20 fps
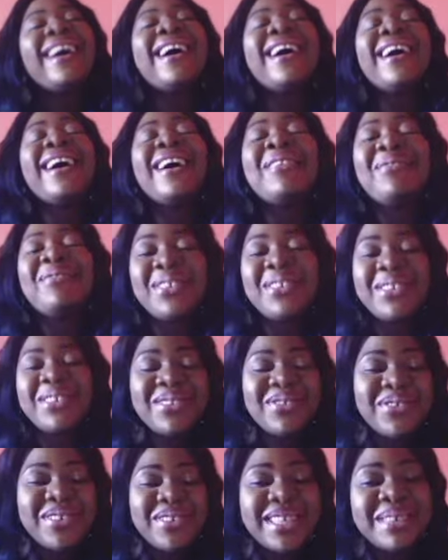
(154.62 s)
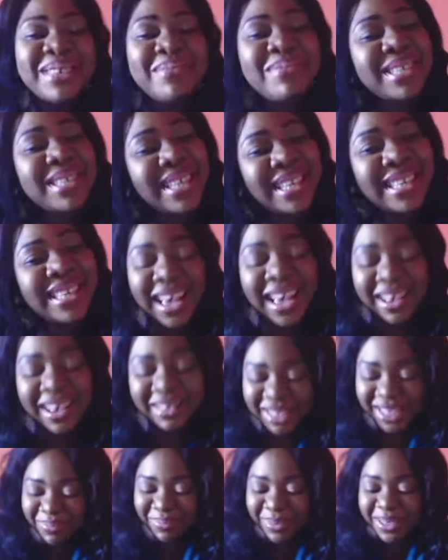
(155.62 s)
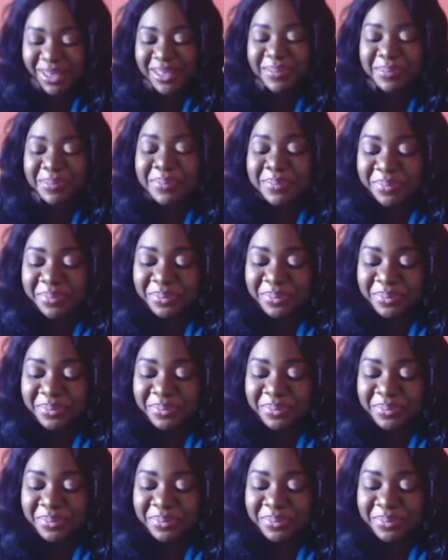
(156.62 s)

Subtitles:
I have beautiful siblings. Yes, I have siblings.